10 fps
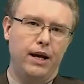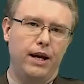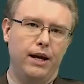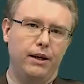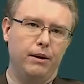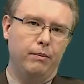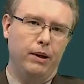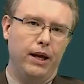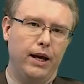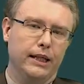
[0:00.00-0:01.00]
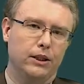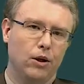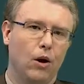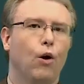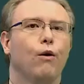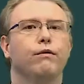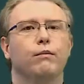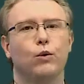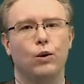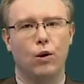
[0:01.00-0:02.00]
in place
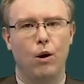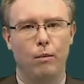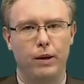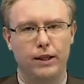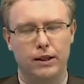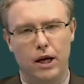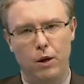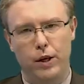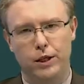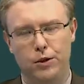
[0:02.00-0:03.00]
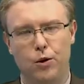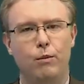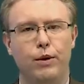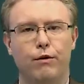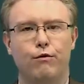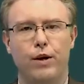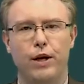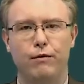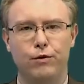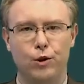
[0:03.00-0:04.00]
of more complex language. Don't be
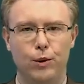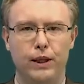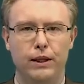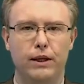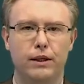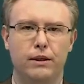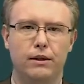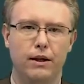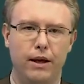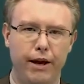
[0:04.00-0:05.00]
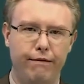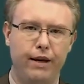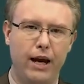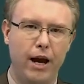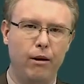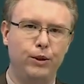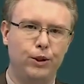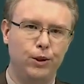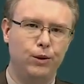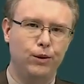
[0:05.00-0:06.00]
afraid of doing this. If it
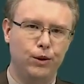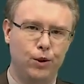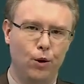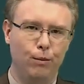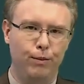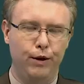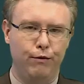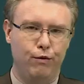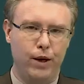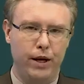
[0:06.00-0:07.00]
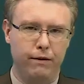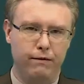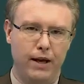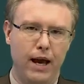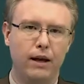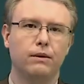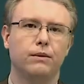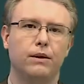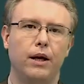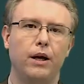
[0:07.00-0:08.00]
helps you, don't be afraid of that,
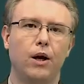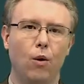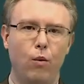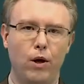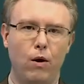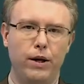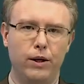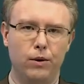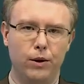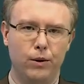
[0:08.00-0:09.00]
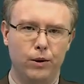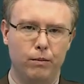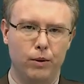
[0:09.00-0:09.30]
okay? We already know you're the